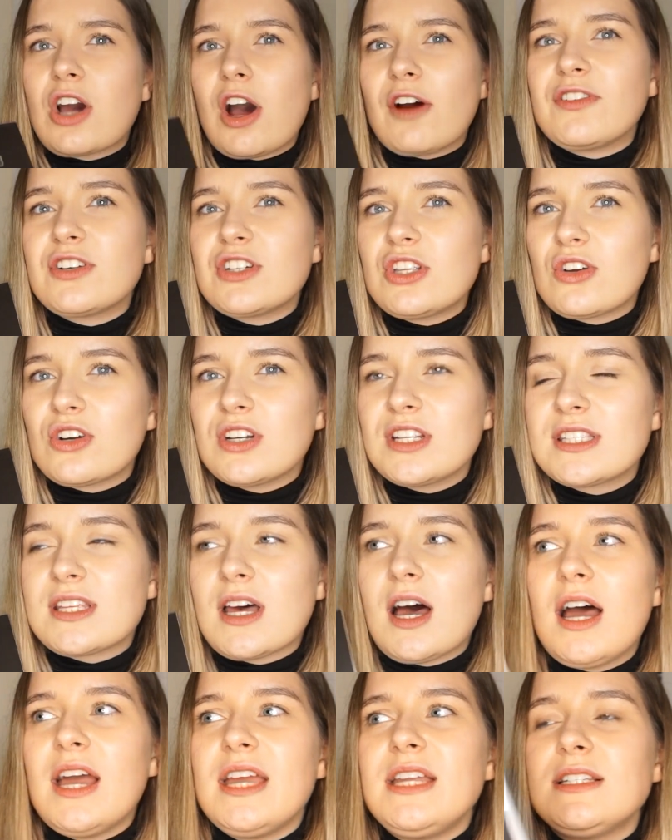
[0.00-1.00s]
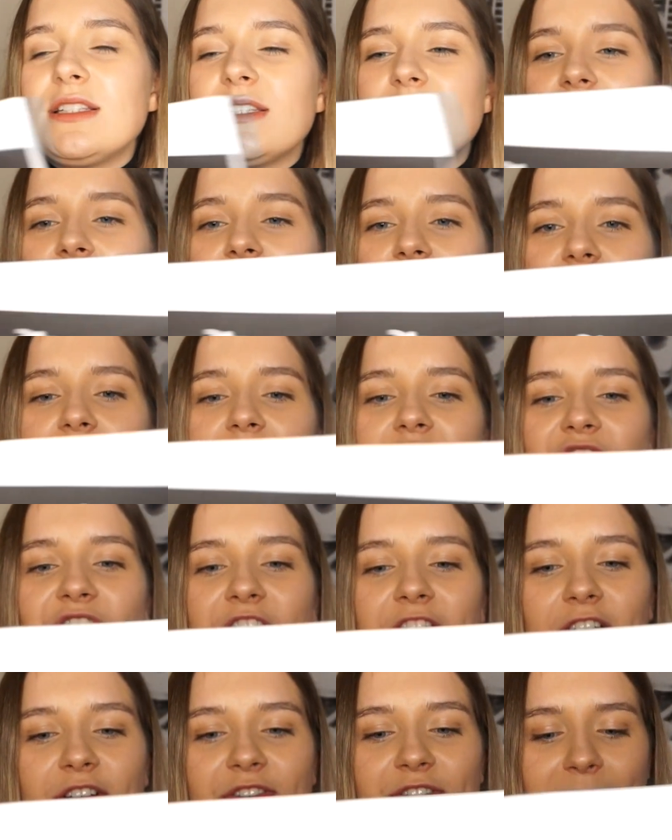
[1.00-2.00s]
covers are designed, the
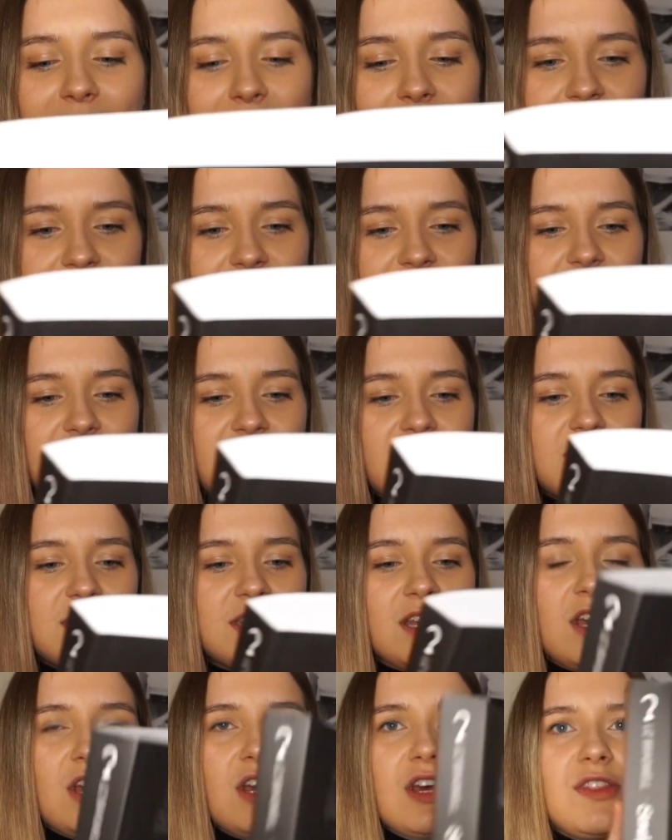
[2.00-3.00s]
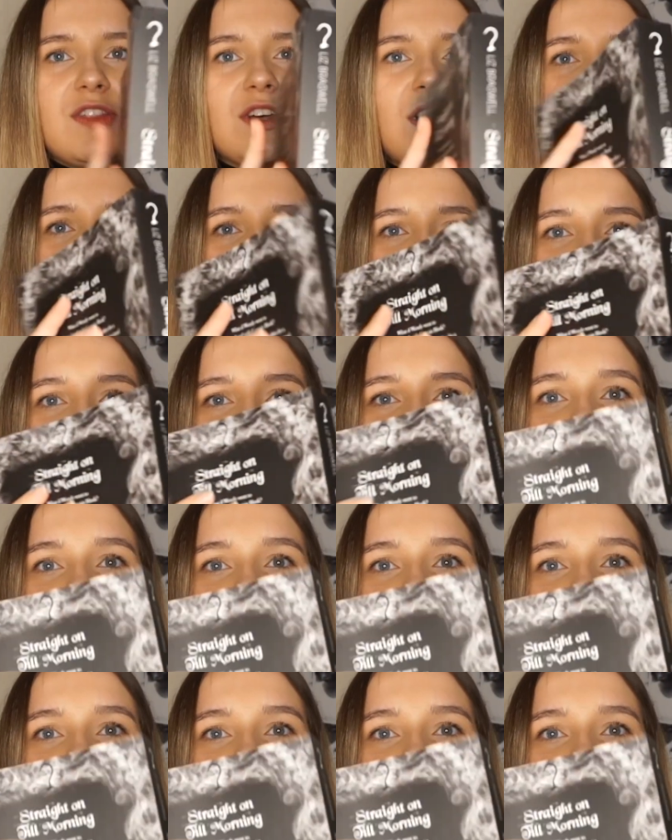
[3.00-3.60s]
feel of the pages, the kind of